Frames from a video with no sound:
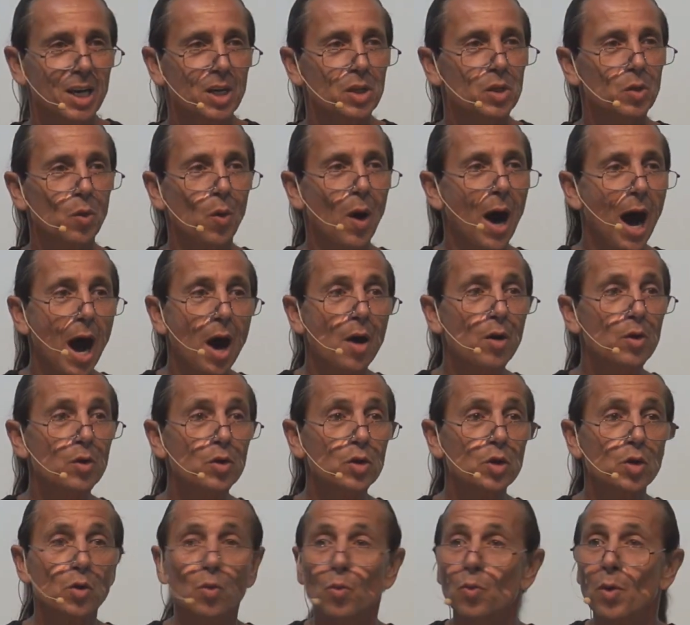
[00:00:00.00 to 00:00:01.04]
So how,
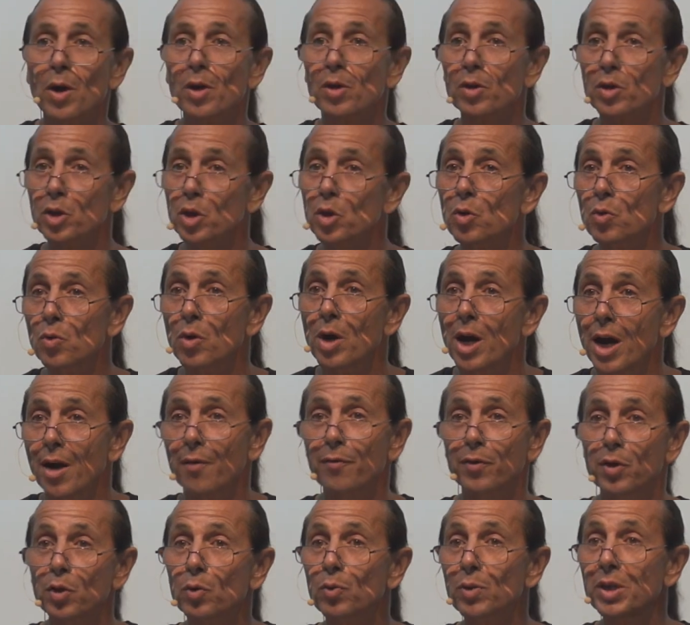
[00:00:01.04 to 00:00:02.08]
whether you,
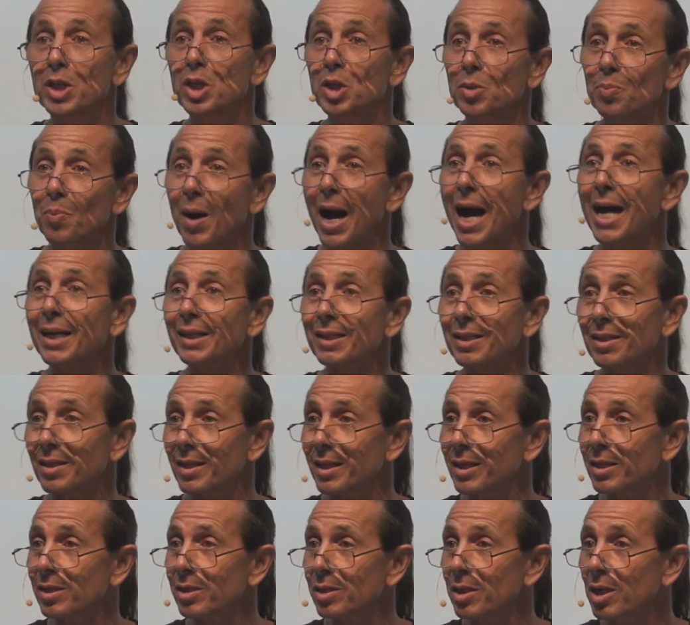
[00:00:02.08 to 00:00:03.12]
if you respond to
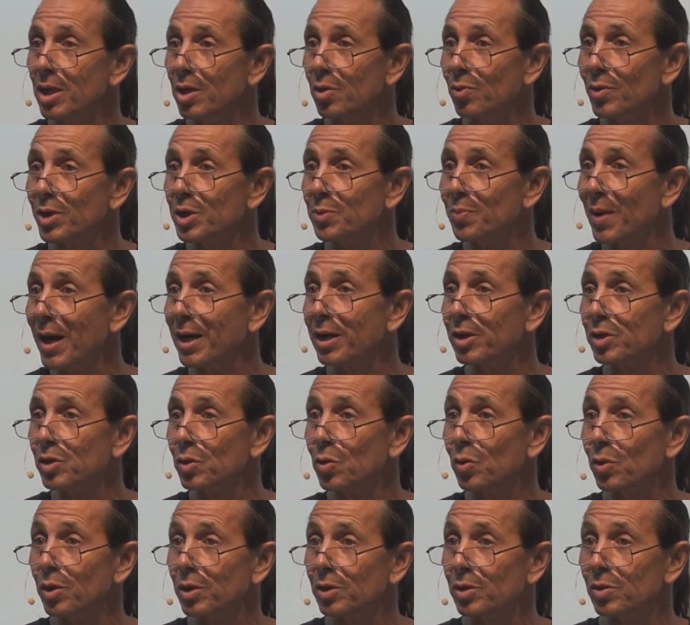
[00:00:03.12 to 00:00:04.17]
things, respond is
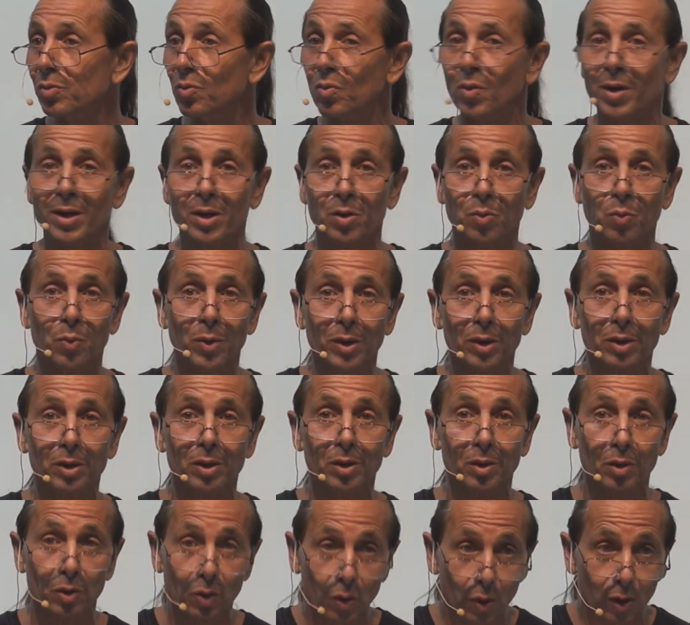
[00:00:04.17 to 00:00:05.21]
according to the way the will of
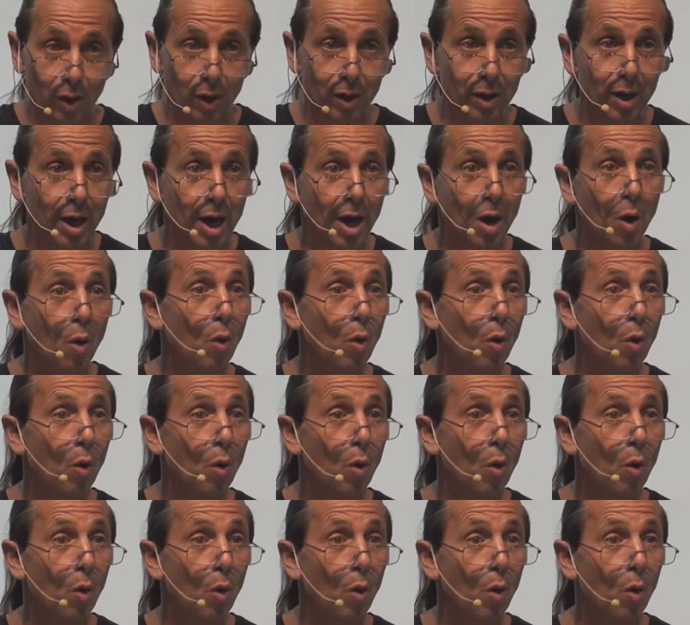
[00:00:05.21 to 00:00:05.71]
the Lord,